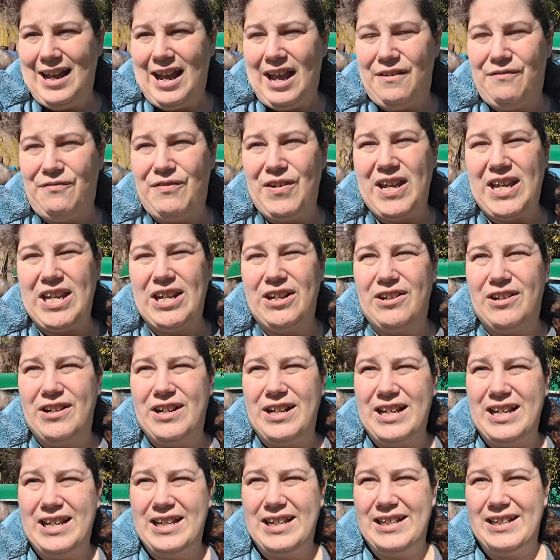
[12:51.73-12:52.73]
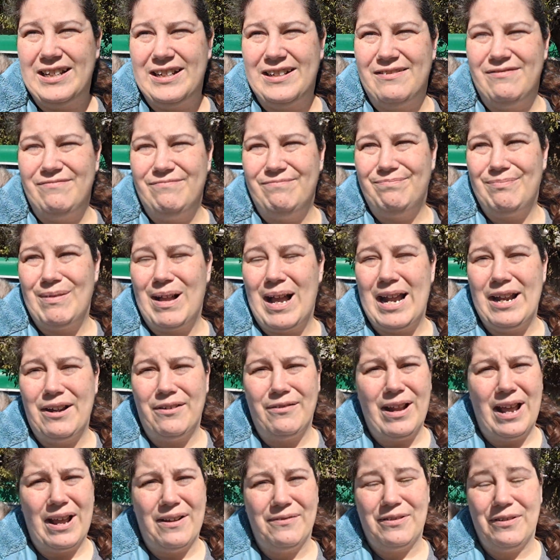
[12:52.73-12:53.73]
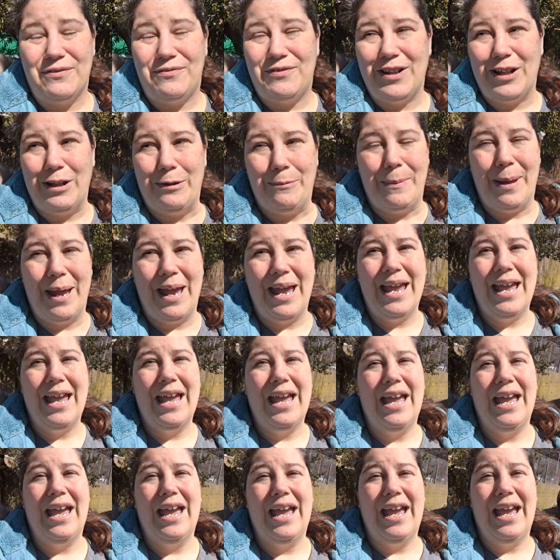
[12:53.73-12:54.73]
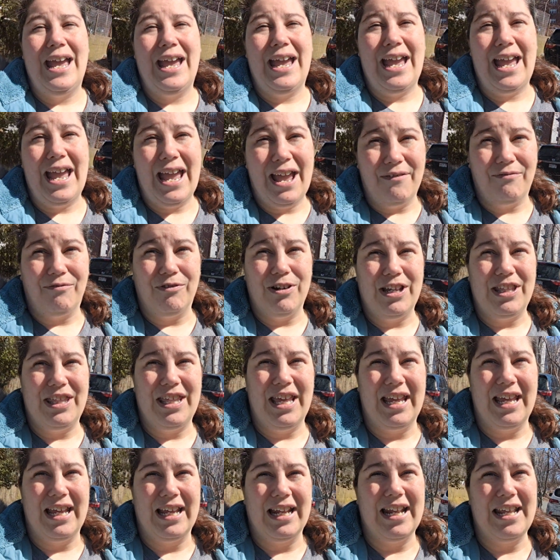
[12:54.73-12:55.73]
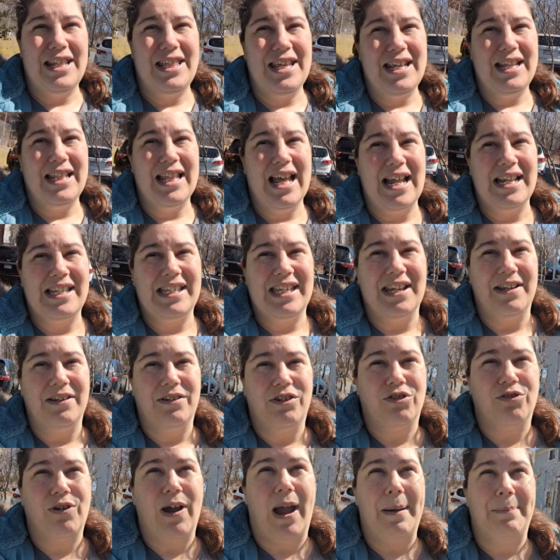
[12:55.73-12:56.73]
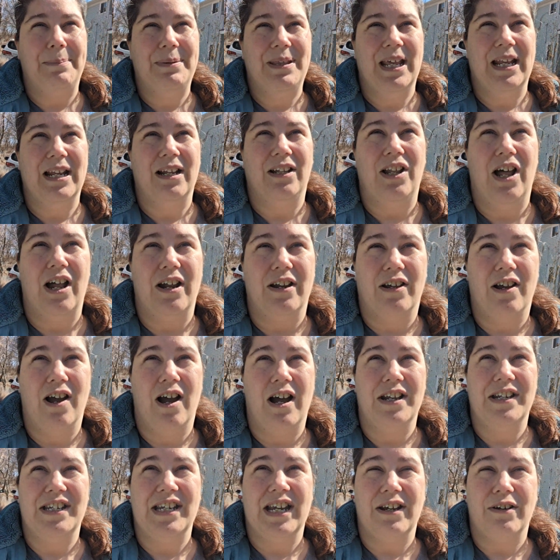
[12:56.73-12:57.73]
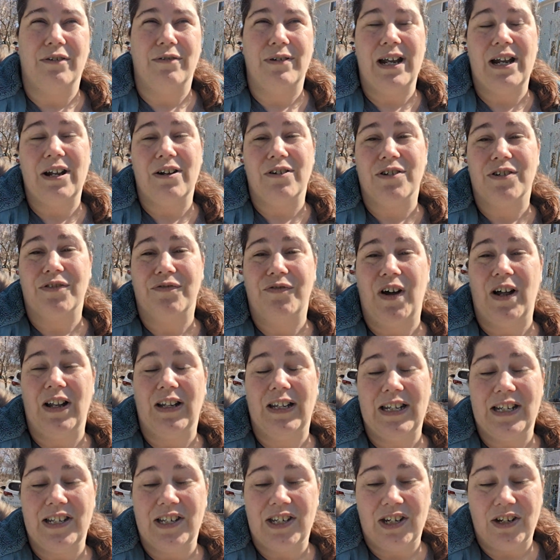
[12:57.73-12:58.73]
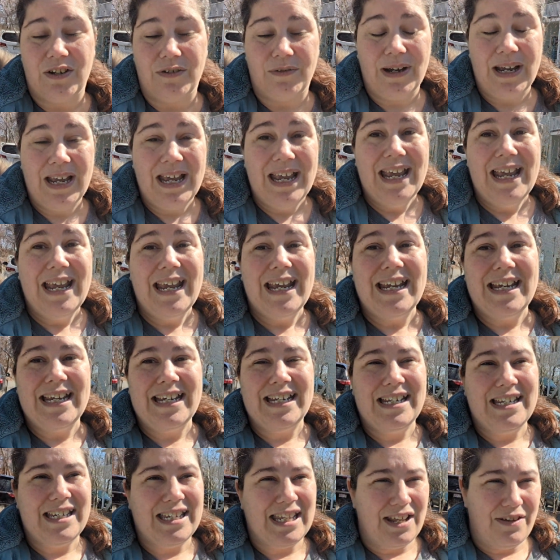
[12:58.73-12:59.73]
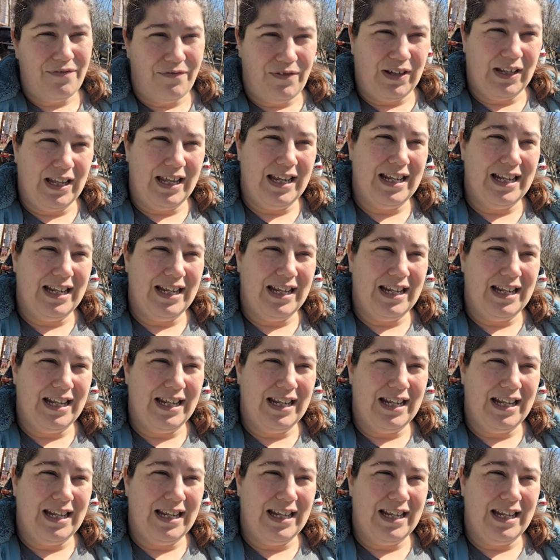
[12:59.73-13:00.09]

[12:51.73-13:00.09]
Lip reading: I figured I don't have to film everything. And I think that's a trap that a lot of content creators fall into, is they feel